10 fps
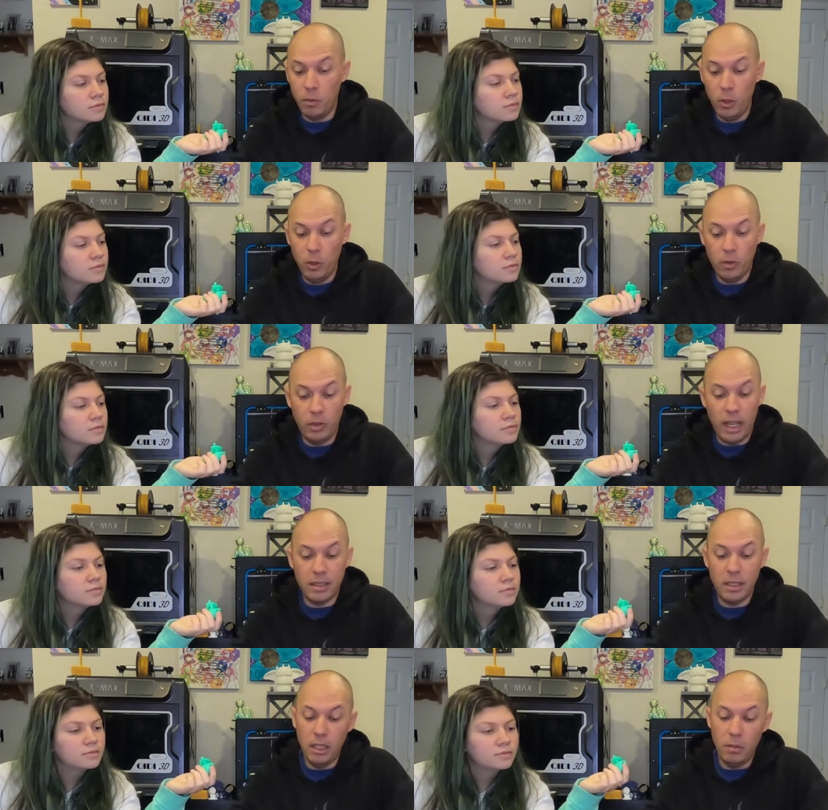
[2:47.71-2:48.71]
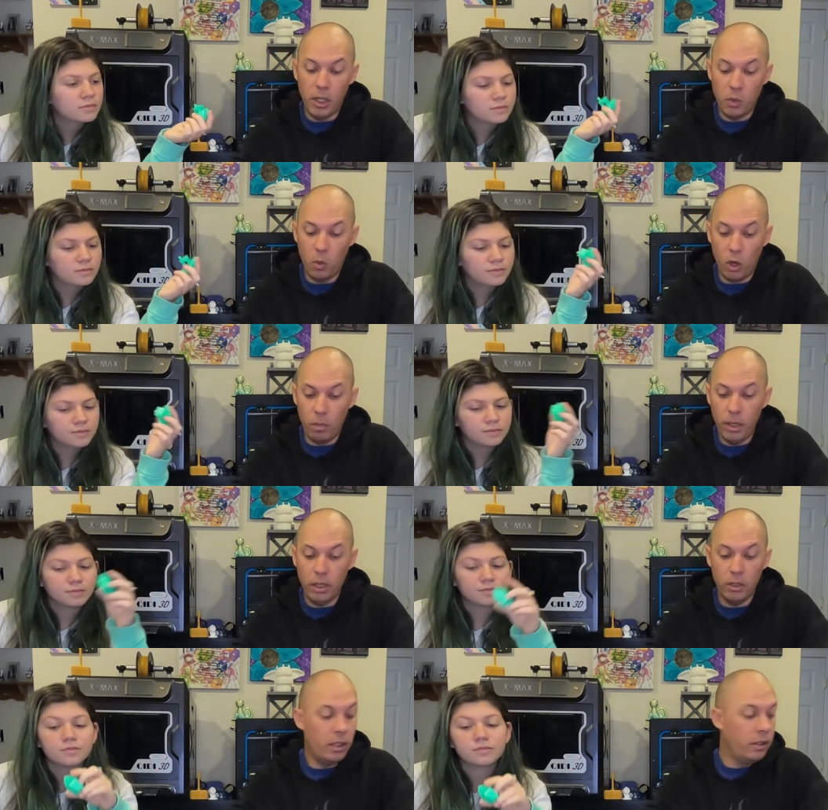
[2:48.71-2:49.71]
Speaker 1: smooth, not seeing much
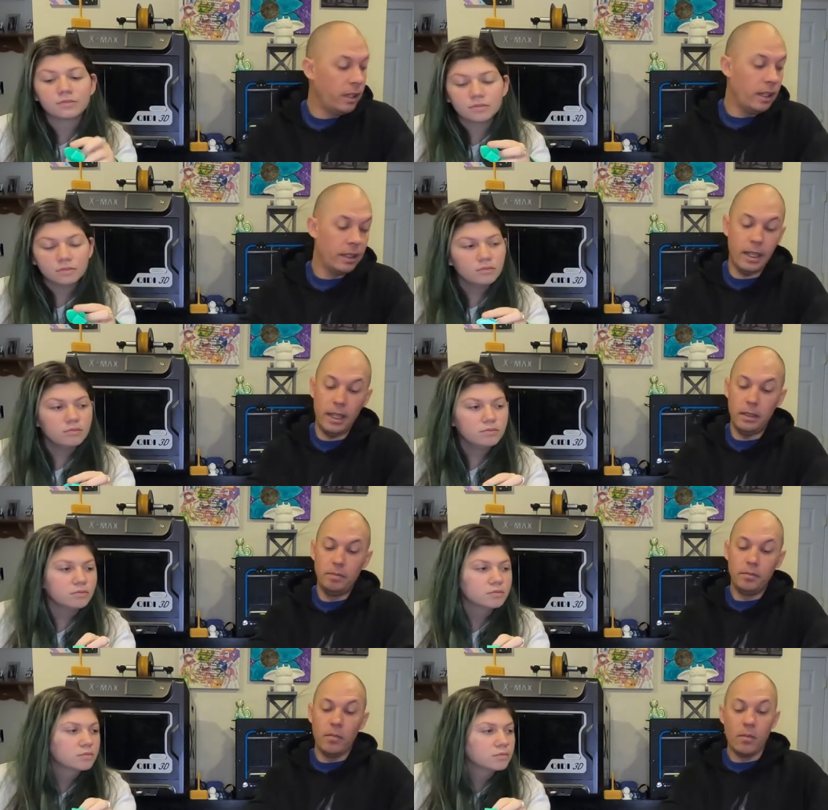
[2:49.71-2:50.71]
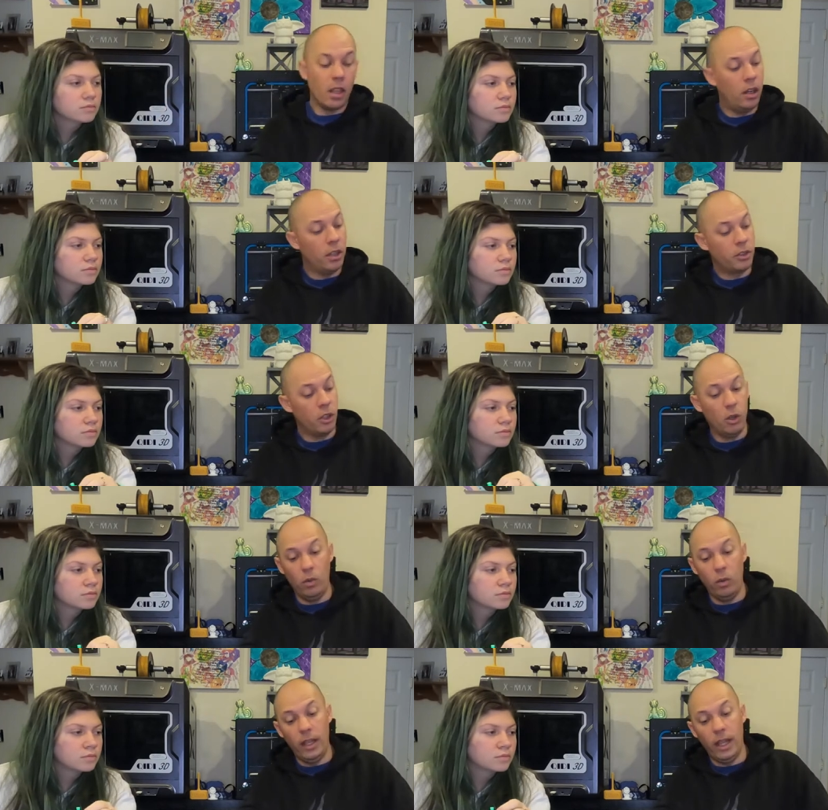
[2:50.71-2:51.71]
warping or anything like that. So
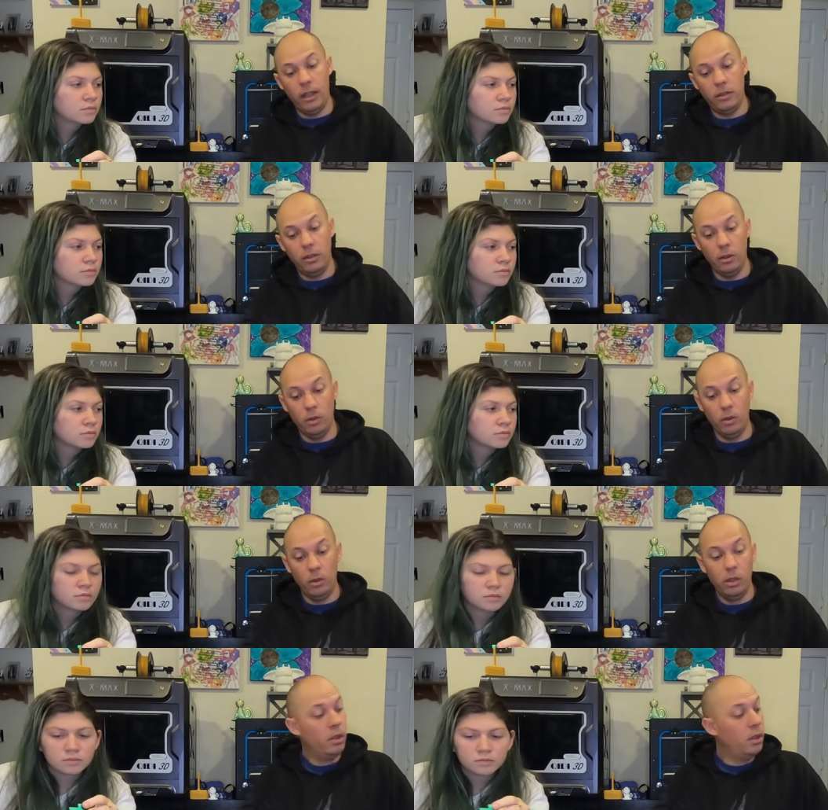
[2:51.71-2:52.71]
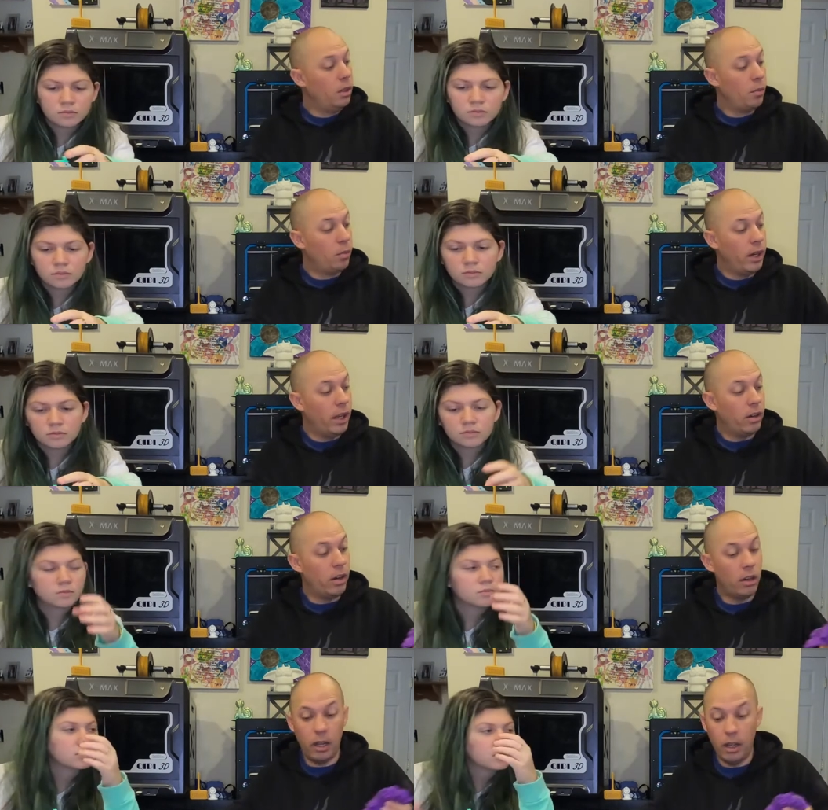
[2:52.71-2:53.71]
we had to print out
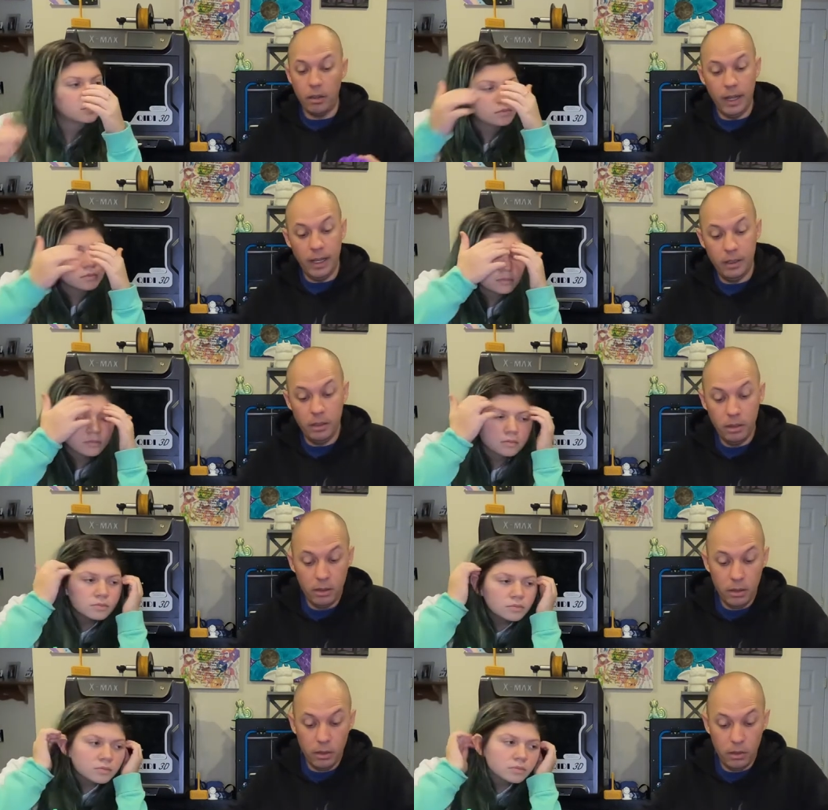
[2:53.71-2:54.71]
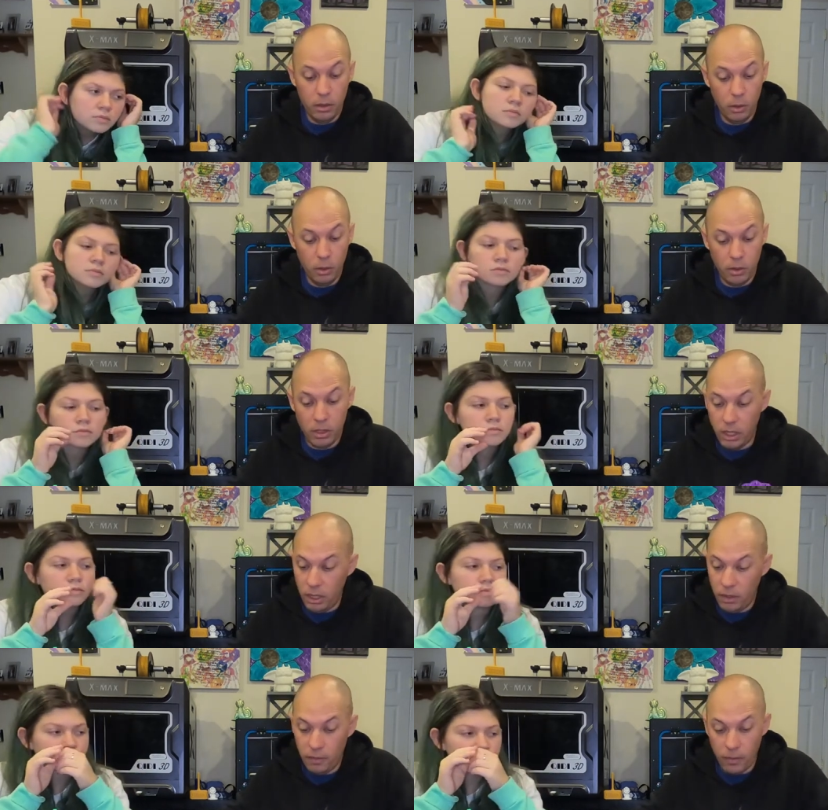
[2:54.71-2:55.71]
our other hand to
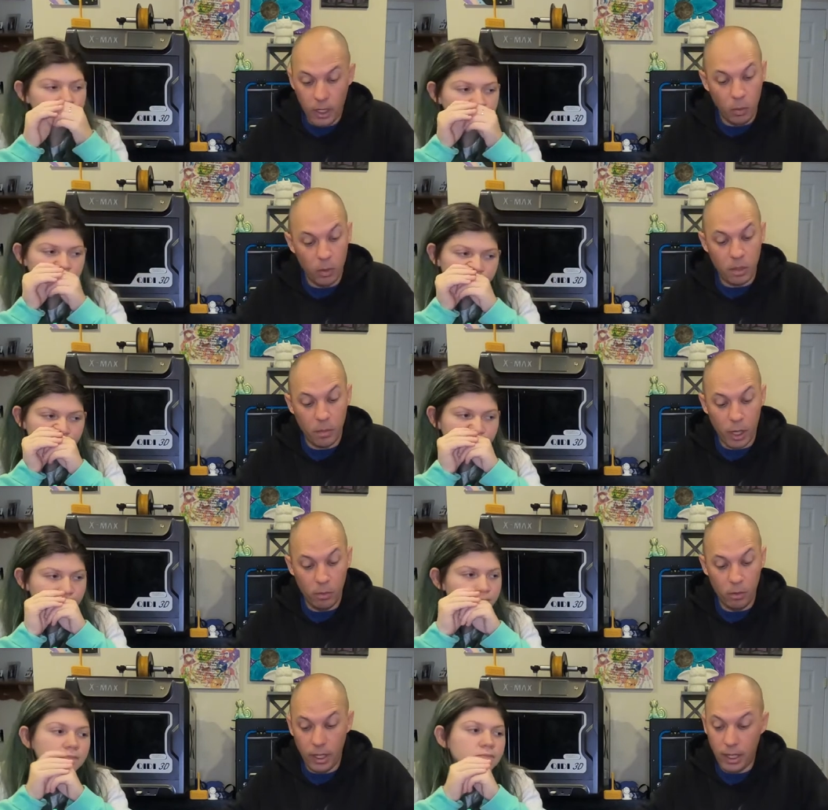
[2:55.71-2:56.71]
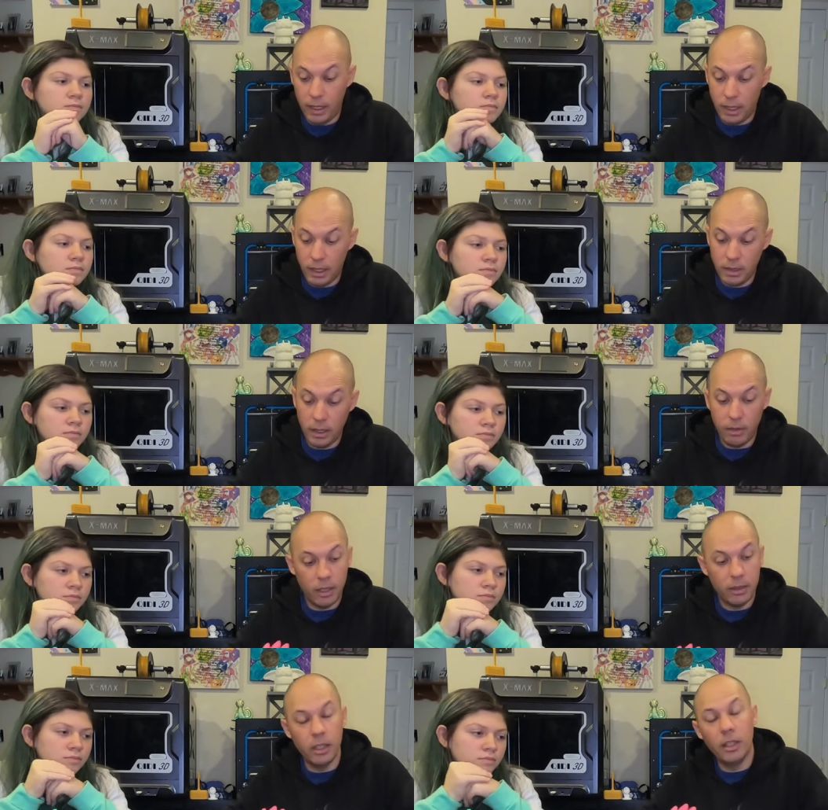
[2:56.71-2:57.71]
see if it was comparable, and honestly, I've got
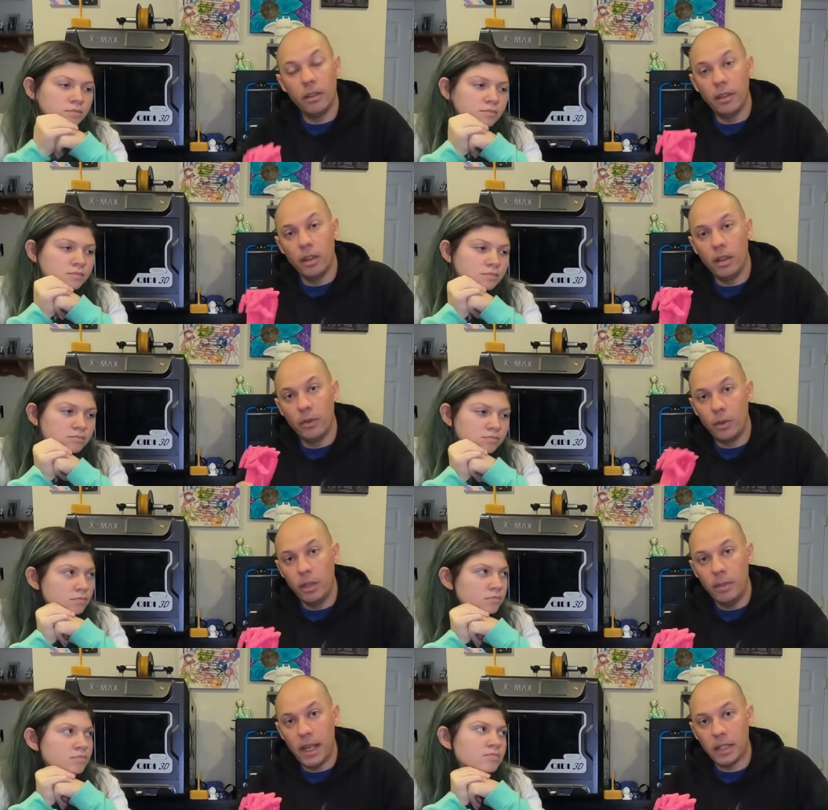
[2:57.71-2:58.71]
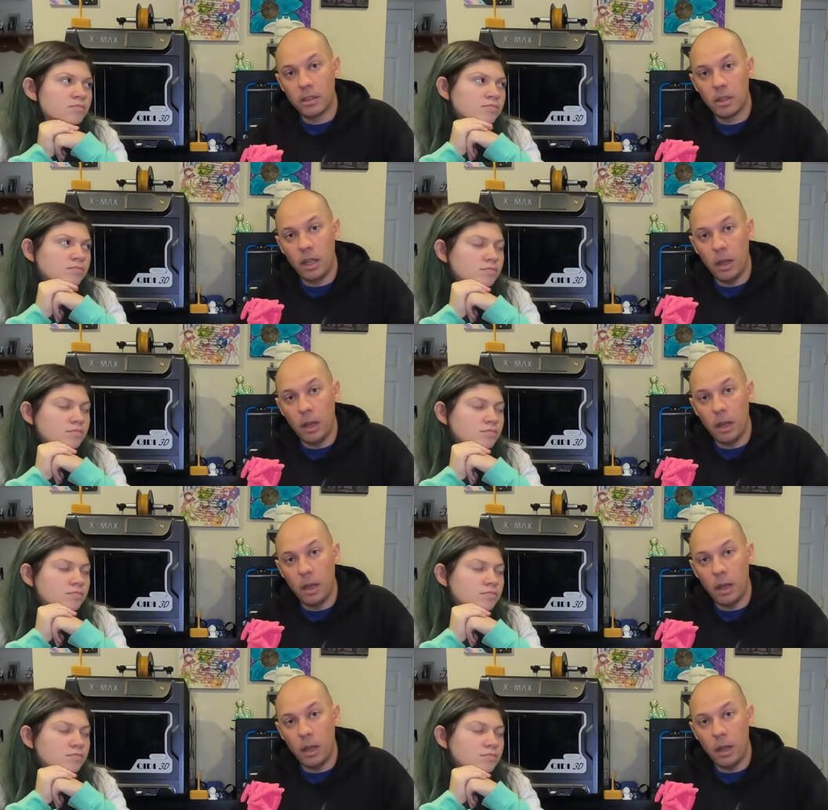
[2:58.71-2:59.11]
to tell you, the 3D Max